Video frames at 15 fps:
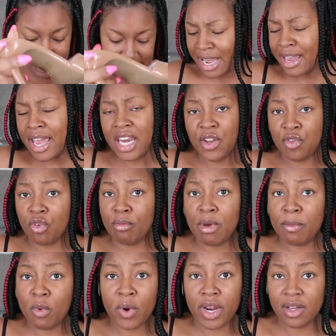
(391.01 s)
And I can't even
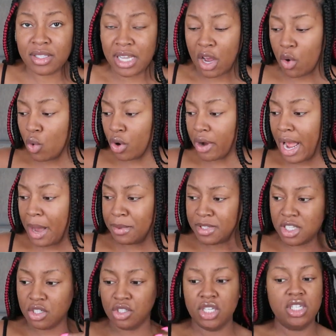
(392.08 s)
remember what else I ordered. I was
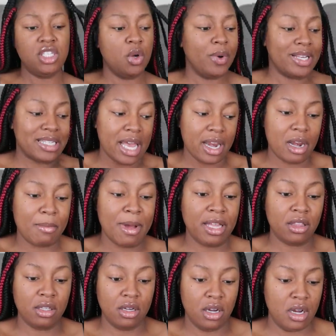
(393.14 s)
just so excited
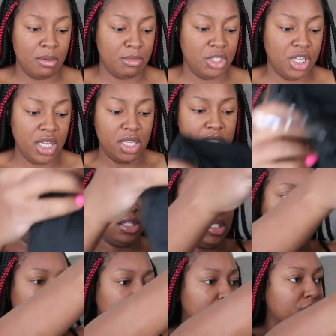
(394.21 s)
about the jeans and
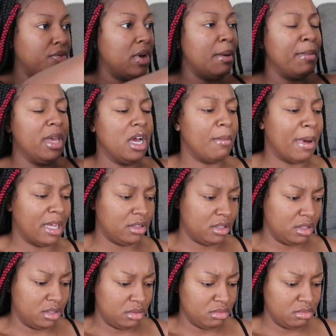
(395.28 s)
stuff. I mean, about
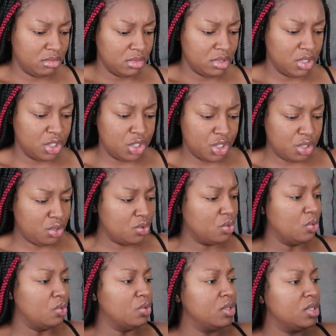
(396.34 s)
the
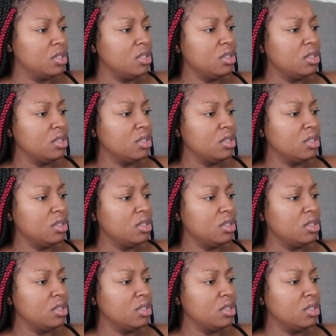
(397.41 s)
shoes.